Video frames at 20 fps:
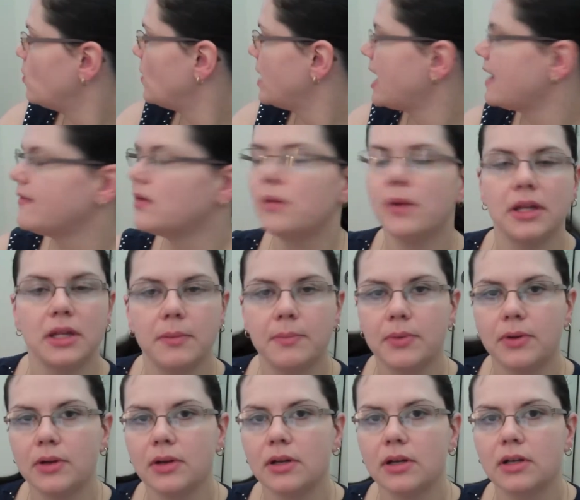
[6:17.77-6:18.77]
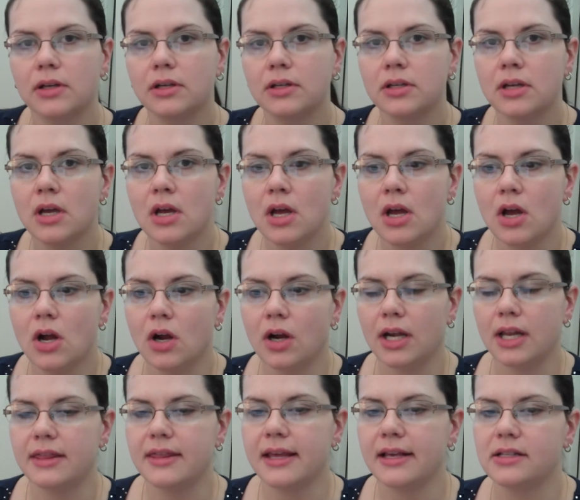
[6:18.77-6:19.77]
We haven't read the book or
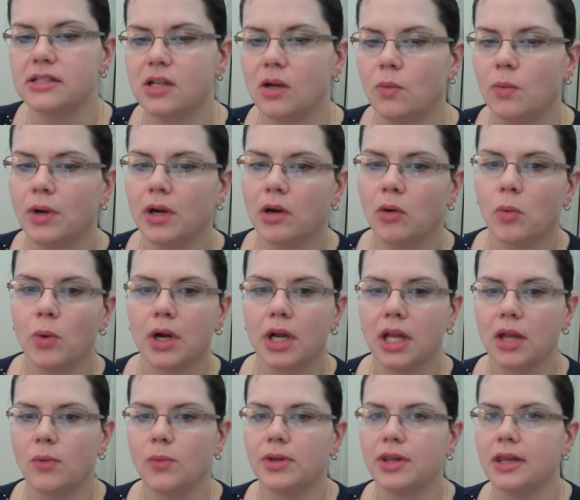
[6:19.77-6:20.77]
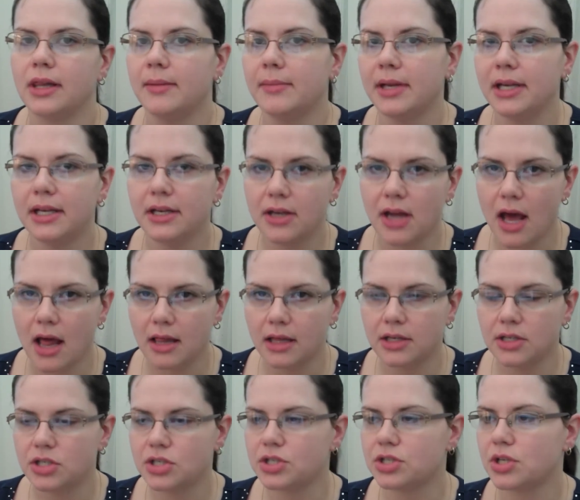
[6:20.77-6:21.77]
anything, so we're working with limited
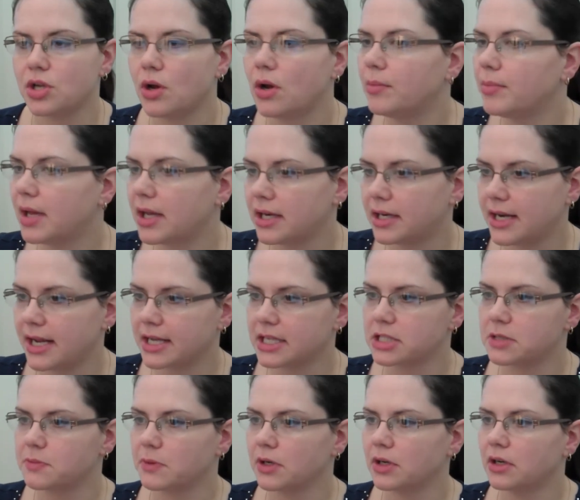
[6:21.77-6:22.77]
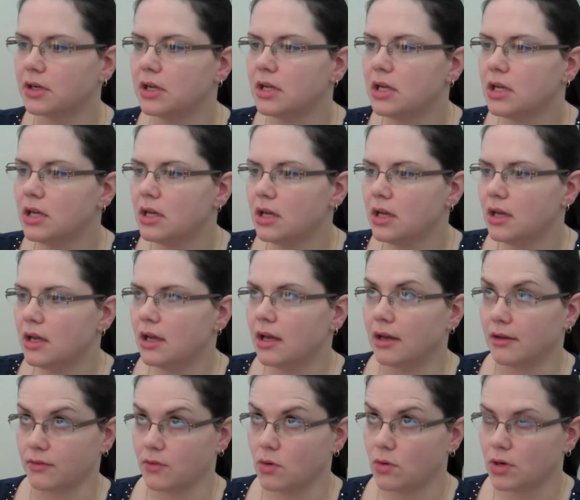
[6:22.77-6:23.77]
knowledge, so I'm not an expert,
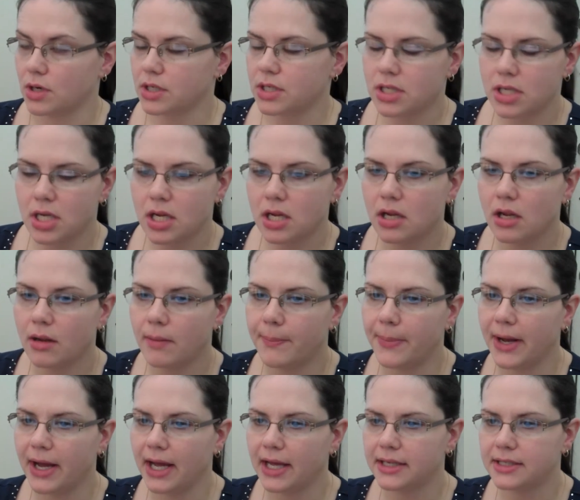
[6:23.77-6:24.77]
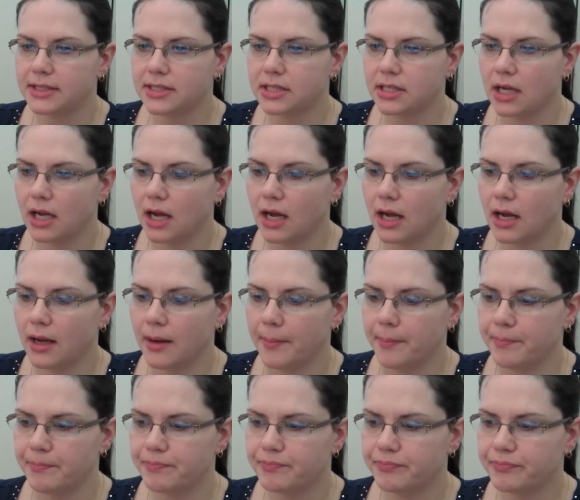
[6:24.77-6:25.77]
of course, but
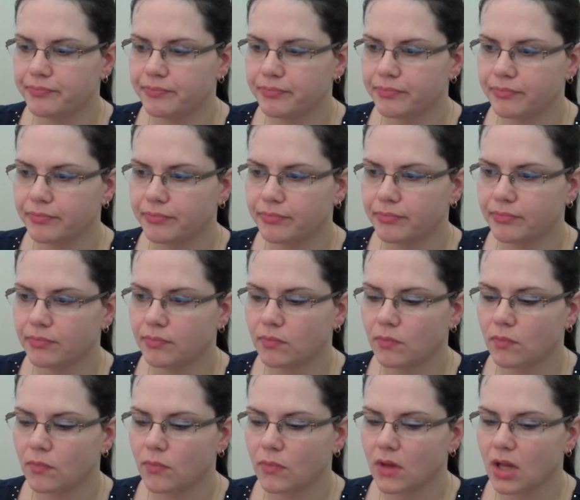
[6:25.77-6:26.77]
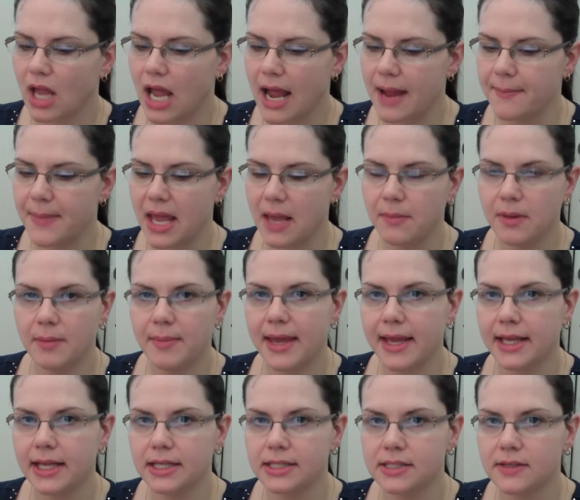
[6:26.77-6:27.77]
I may be
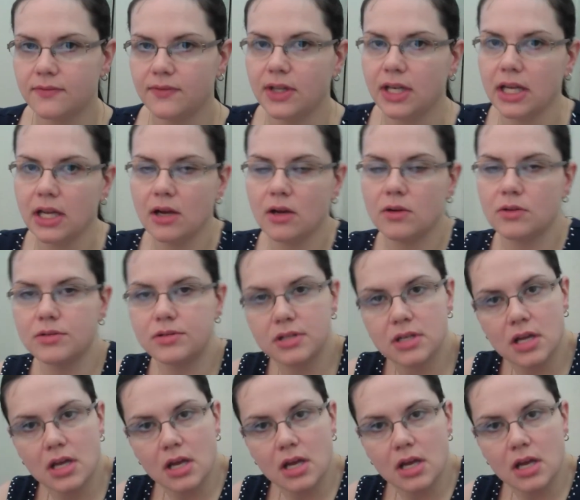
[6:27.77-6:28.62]
making some videos